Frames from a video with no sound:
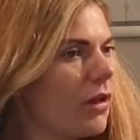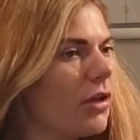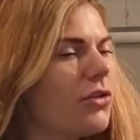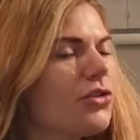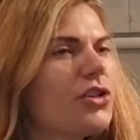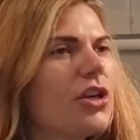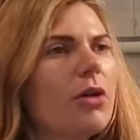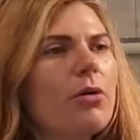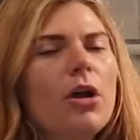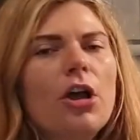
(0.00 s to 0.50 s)

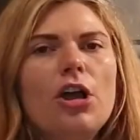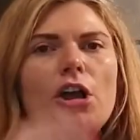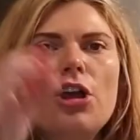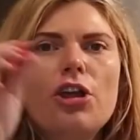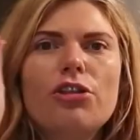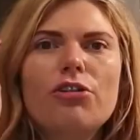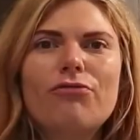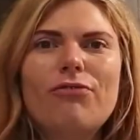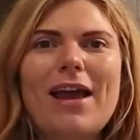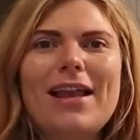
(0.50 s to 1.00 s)
So
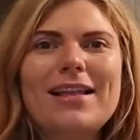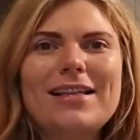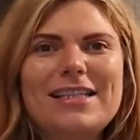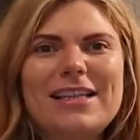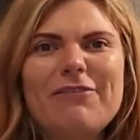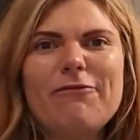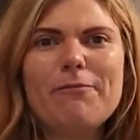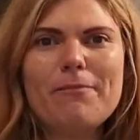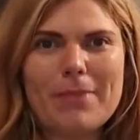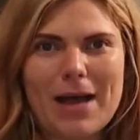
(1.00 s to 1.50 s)
the
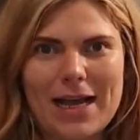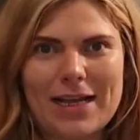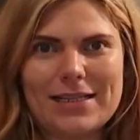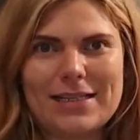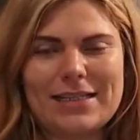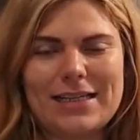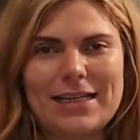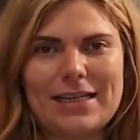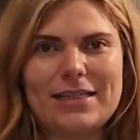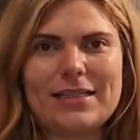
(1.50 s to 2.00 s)
relative
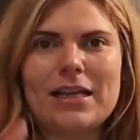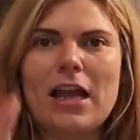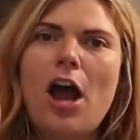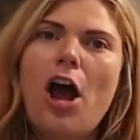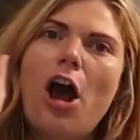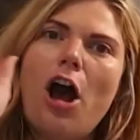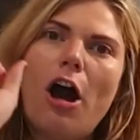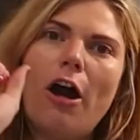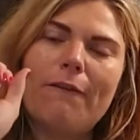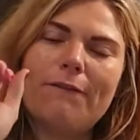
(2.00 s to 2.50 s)
masses
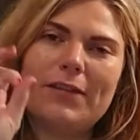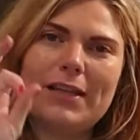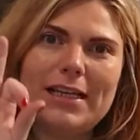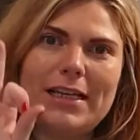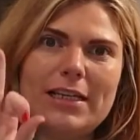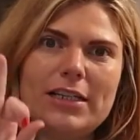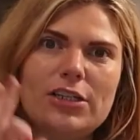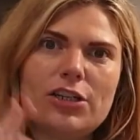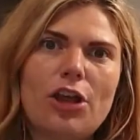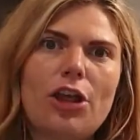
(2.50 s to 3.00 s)
of
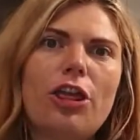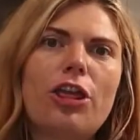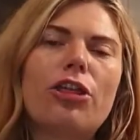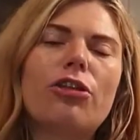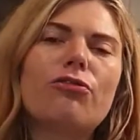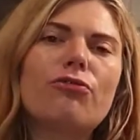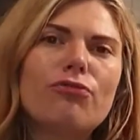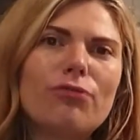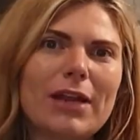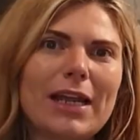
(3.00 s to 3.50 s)
these
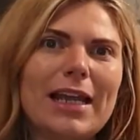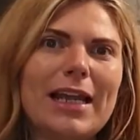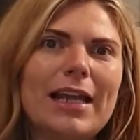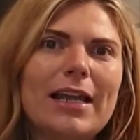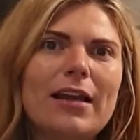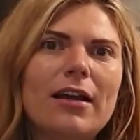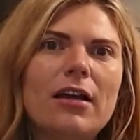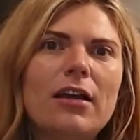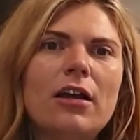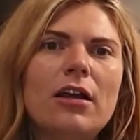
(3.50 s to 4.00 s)

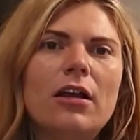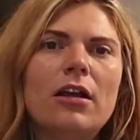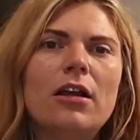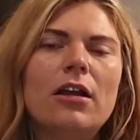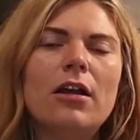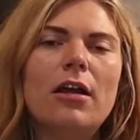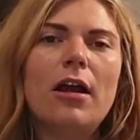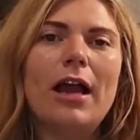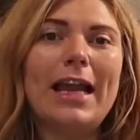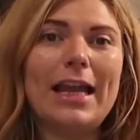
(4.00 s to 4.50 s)
3
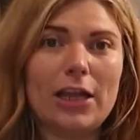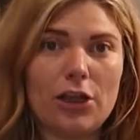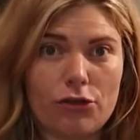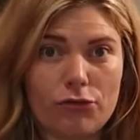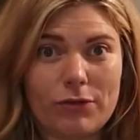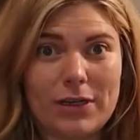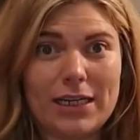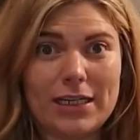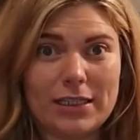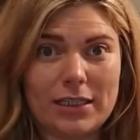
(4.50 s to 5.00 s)

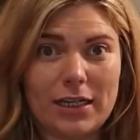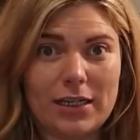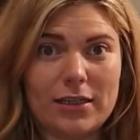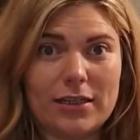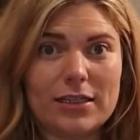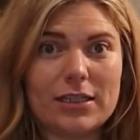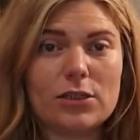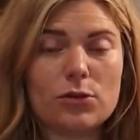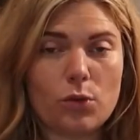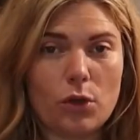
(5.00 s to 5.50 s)

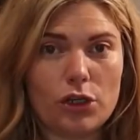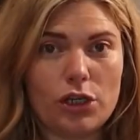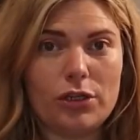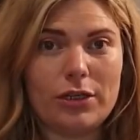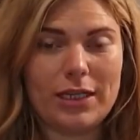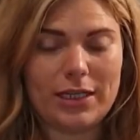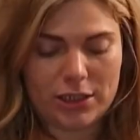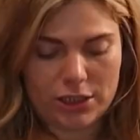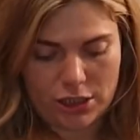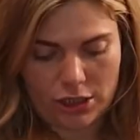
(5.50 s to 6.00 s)
ingredients, what you
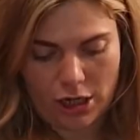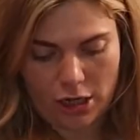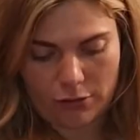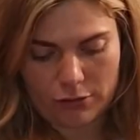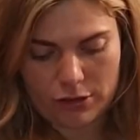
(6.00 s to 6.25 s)
need to know.